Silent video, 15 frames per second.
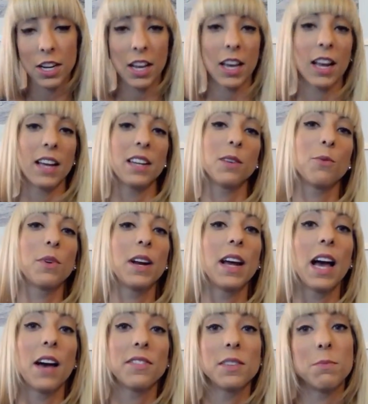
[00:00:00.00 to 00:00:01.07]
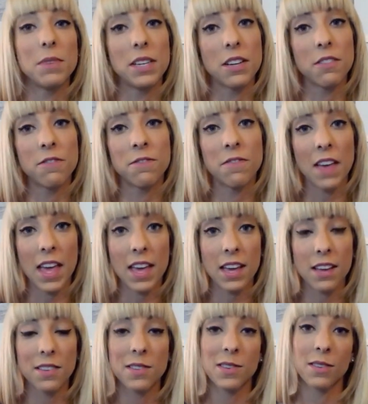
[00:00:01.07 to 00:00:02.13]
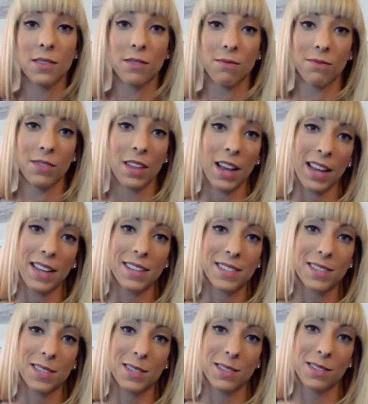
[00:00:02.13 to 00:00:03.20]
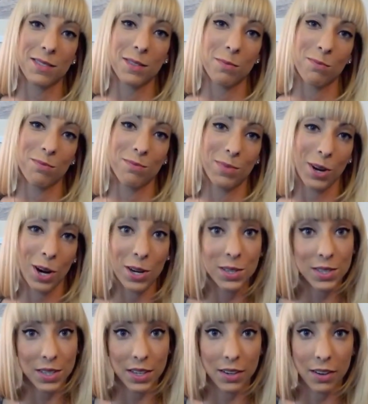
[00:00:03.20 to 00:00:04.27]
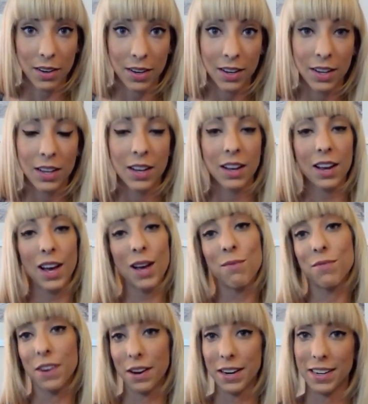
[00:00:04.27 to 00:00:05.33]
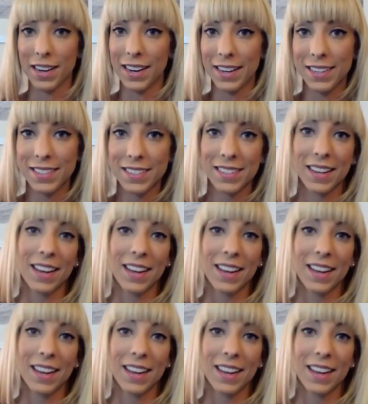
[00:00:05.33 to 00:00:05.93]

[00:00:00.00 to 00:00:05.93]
And I didn't want to have to be a fake, nice person. I'm very nice.